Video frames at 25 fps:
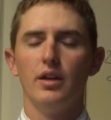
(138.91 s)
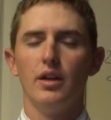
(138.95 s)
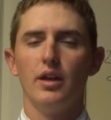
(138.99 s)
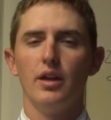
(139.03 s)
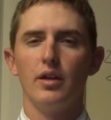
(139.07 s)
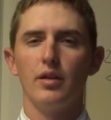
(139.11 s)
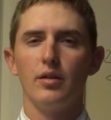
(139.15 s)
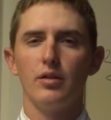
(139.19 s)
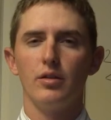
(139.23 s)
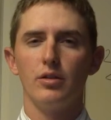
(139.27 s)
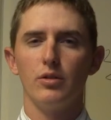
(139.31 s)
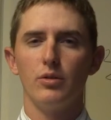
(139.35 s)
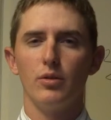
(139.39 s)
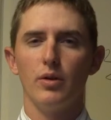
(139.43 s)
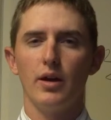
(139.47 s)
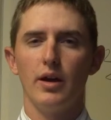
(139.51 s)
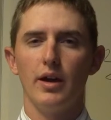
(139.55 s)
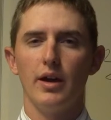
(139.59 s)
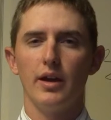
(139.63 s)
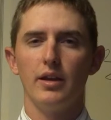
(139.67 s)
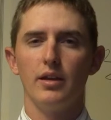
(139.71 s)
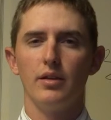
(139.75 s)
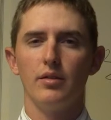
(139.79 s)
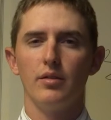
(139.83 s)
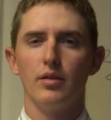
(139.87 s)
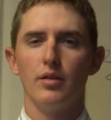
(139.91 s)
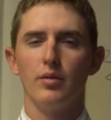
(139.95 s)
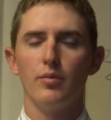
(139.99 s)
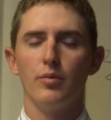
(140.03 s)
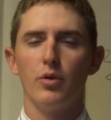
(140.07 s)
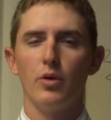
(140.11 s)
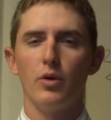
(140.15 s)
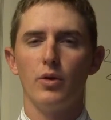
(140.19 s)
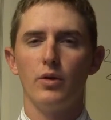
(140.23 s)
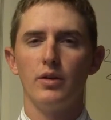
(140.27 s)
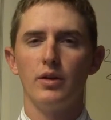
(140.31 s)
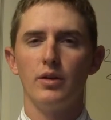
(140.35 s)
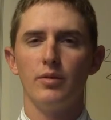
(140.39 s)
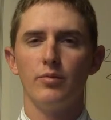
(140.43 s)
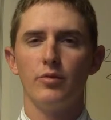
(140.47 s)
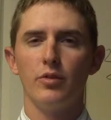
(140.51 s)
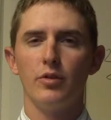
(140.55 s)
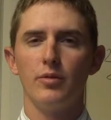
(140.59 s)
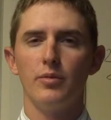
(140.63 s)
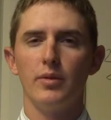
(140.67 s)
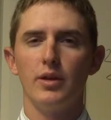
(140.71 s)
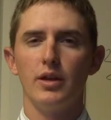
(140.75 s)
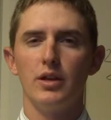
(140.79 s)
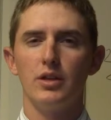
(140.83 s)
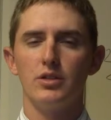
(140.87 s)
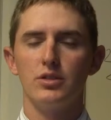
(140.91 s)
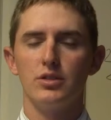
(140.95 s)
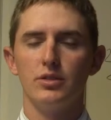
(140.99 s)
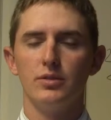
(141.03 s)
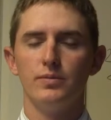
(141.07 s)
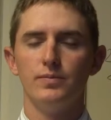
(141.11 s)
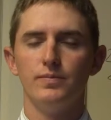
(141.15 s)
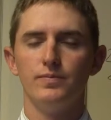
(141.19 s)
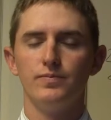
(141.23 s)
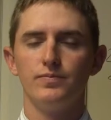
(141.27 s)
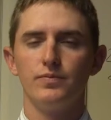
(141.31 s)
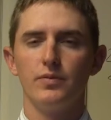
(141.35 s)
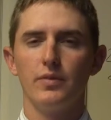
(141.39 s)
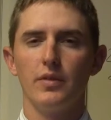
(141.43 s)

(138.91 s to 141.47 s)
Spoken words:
and to hide important information.